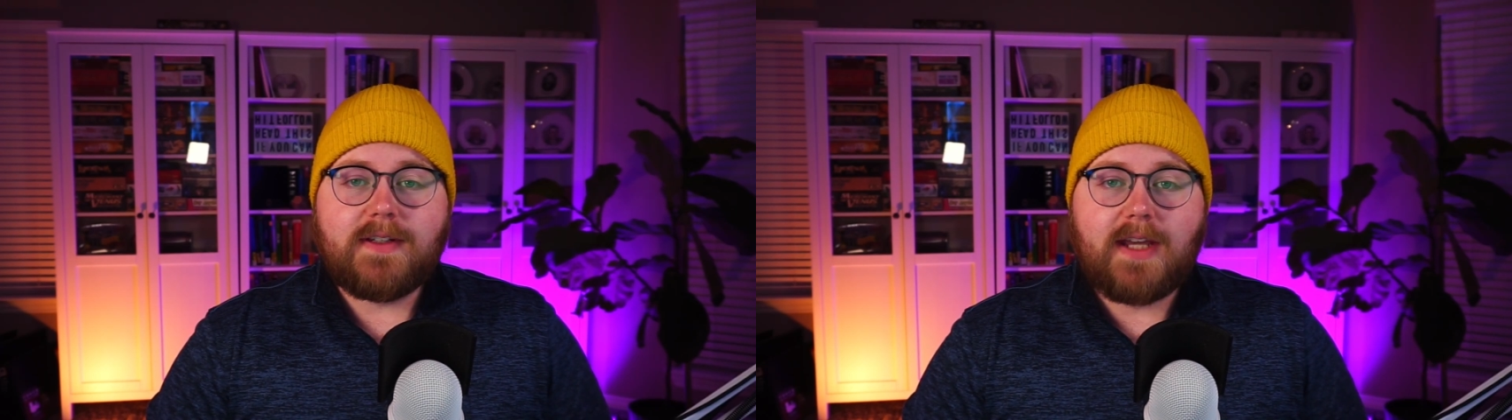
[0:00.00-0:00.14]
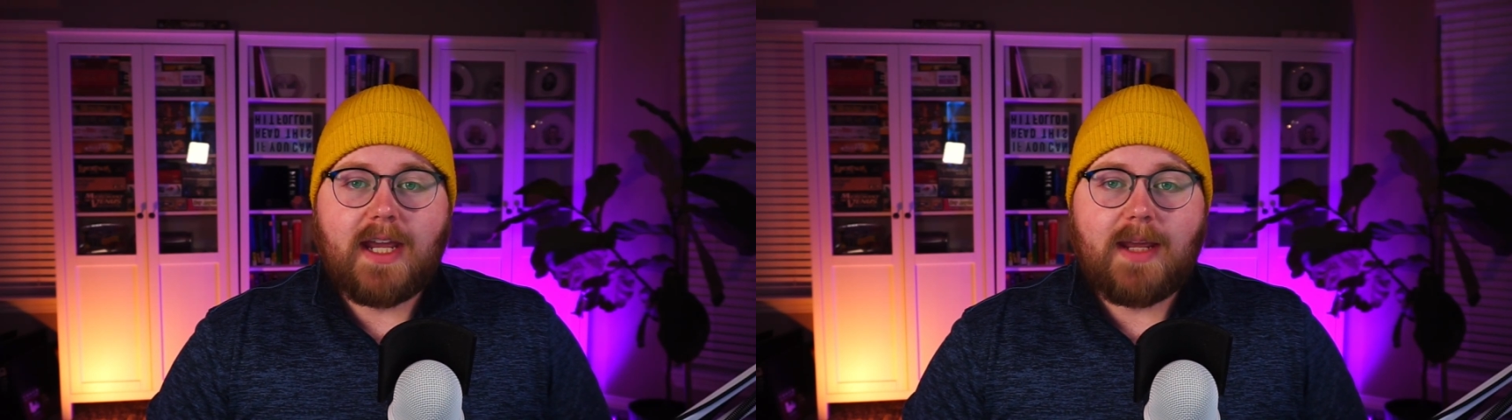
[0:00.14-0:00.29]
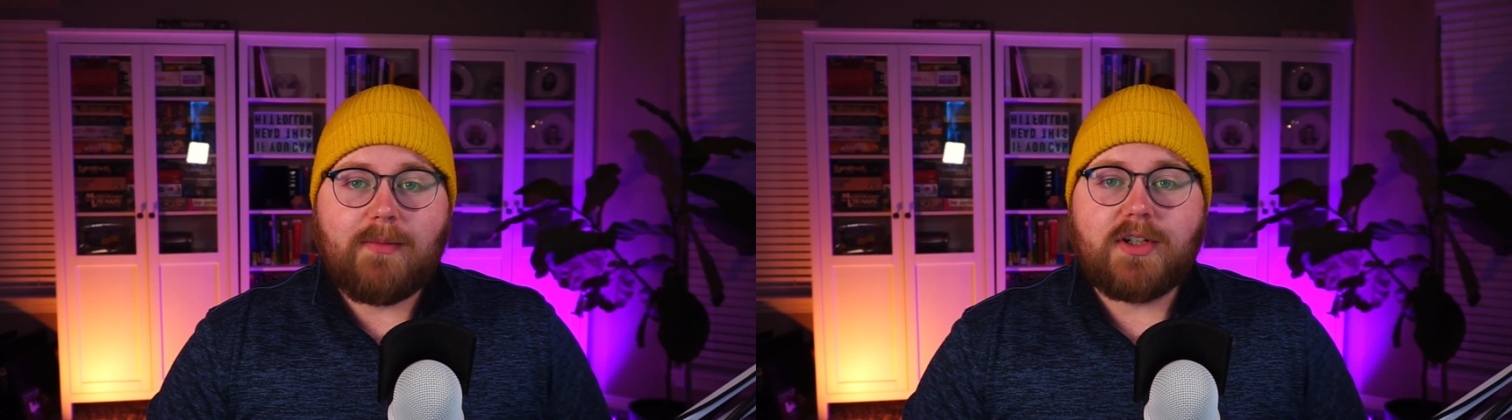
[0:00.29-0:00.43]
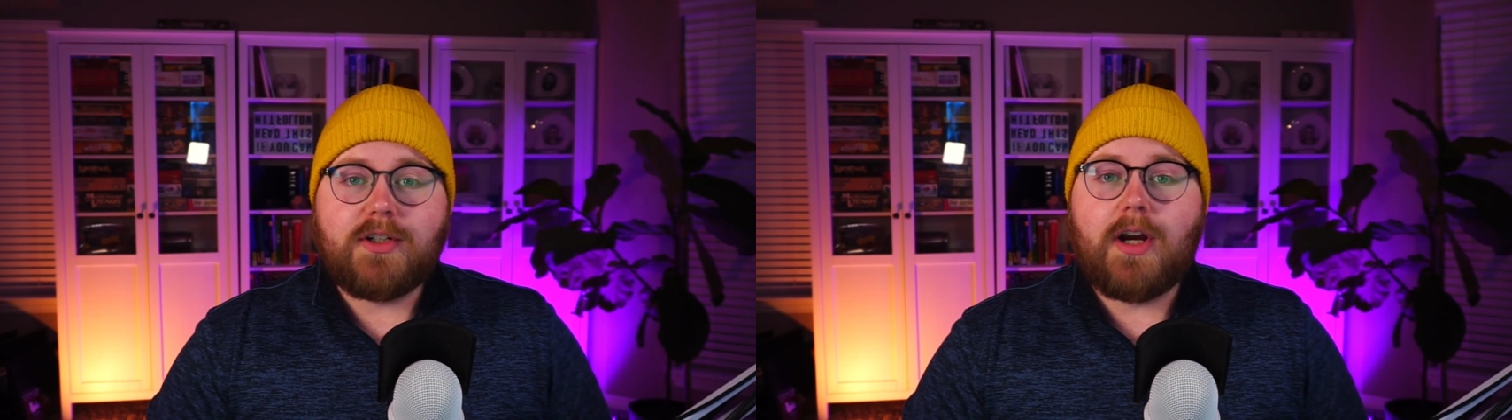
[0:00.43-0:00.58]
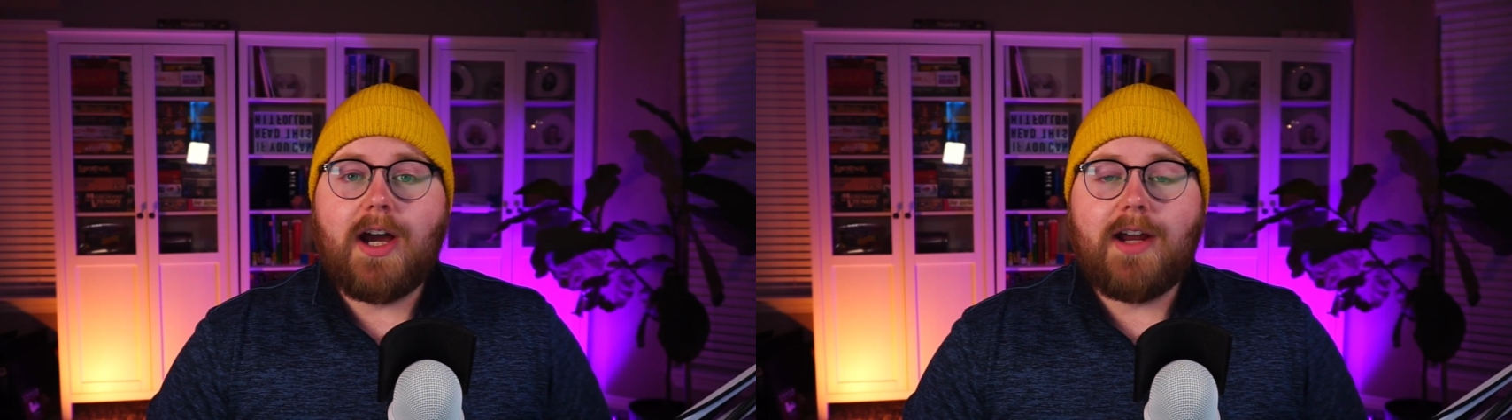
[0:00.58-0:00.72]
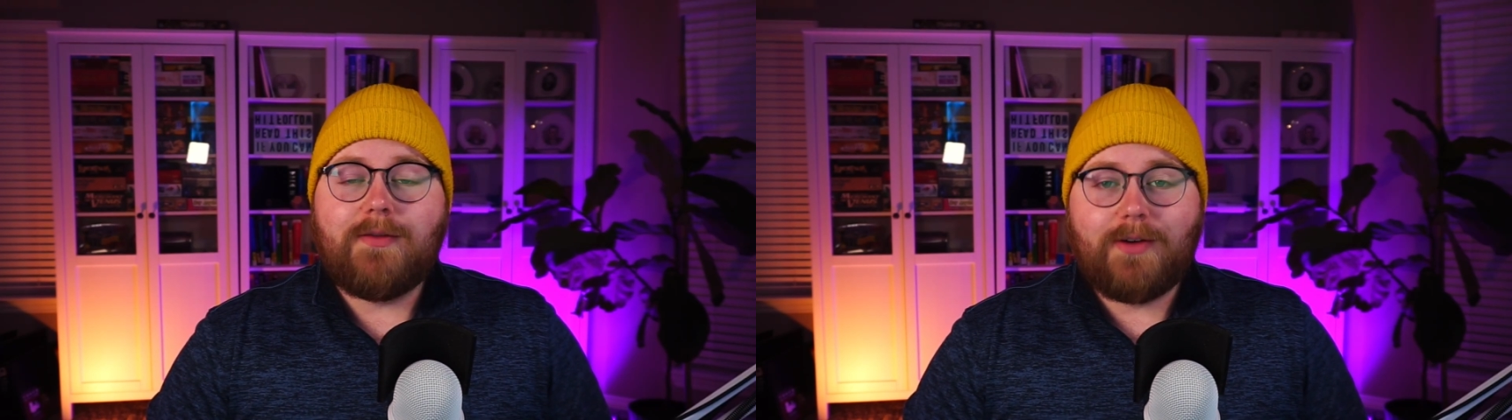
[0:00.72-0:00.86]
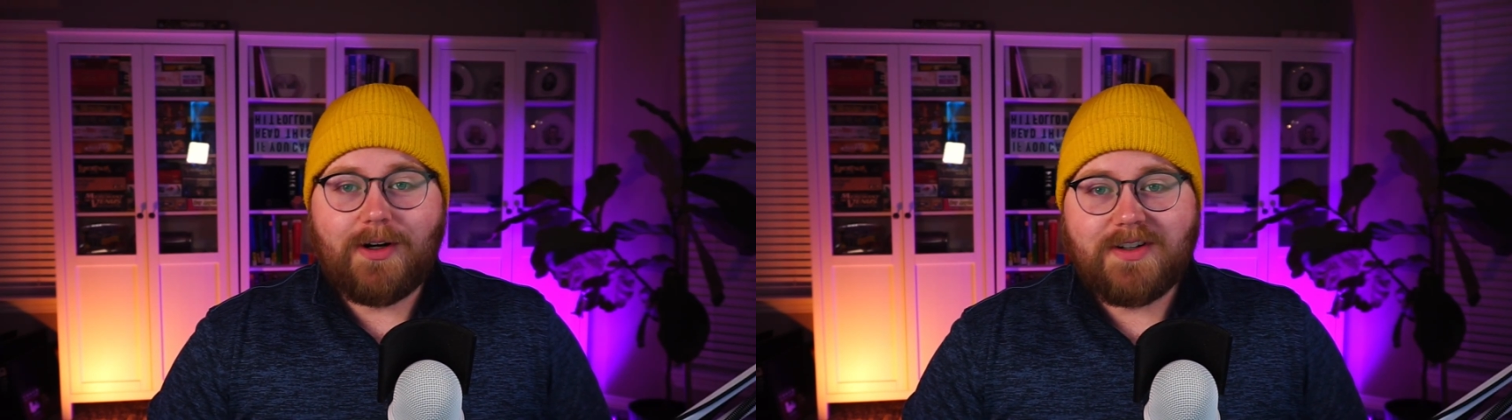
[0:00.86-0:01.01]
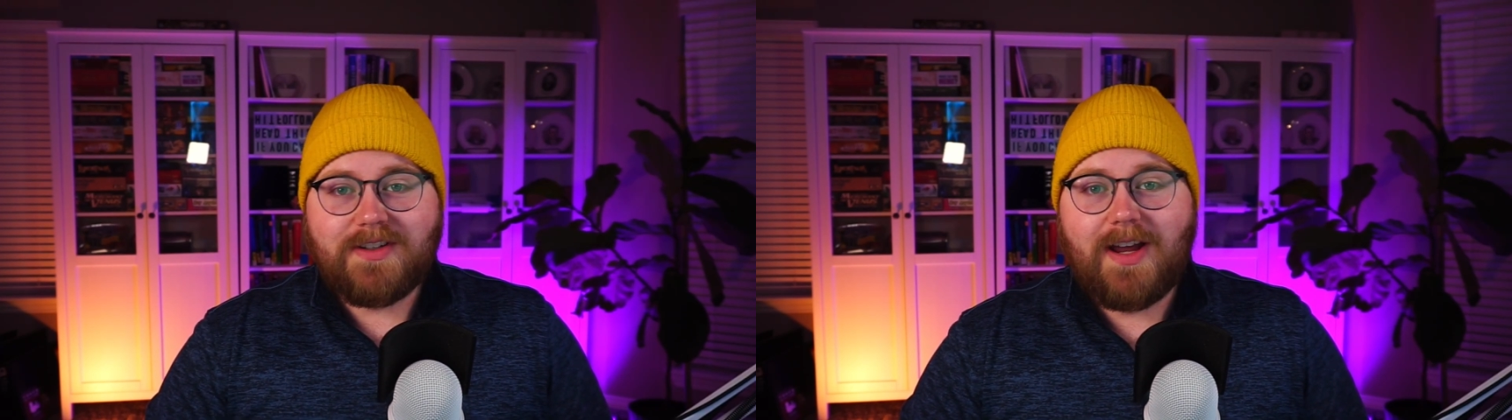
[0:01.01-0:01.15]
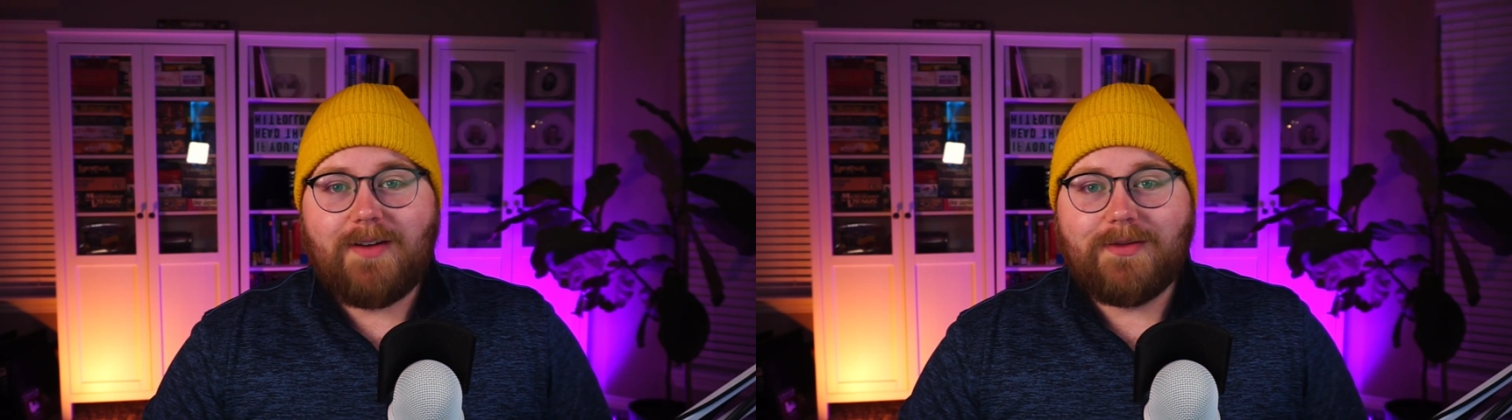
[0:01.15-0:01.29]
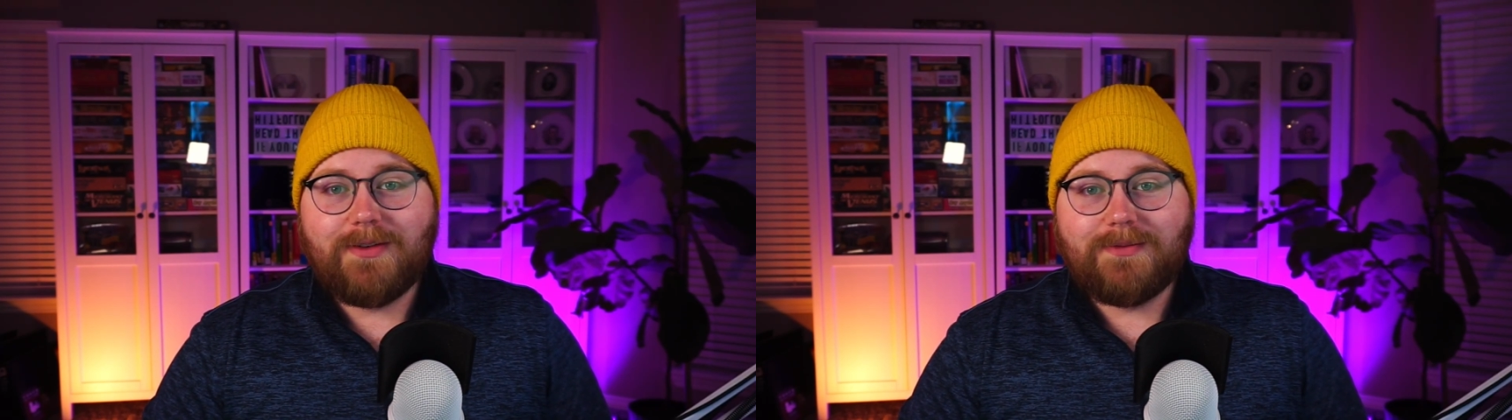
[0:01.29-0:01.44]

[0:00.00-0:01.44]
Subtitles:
game a shot for yourself.